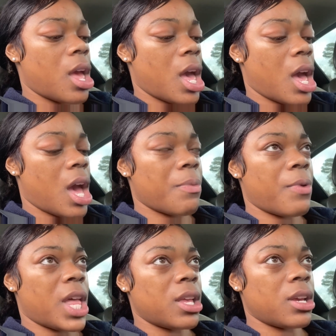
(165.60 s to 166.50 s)
I'd
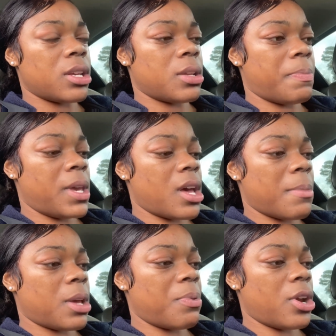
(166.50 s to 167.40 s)
rather be
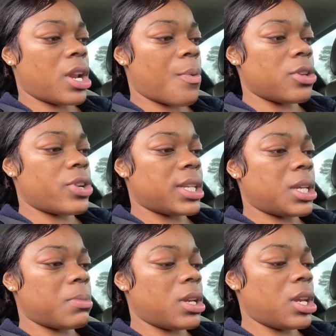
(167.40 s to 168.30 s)
coming up here and I want to try
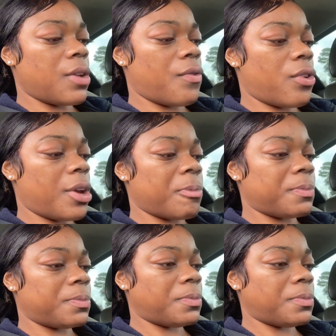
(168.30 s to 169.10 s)
something different.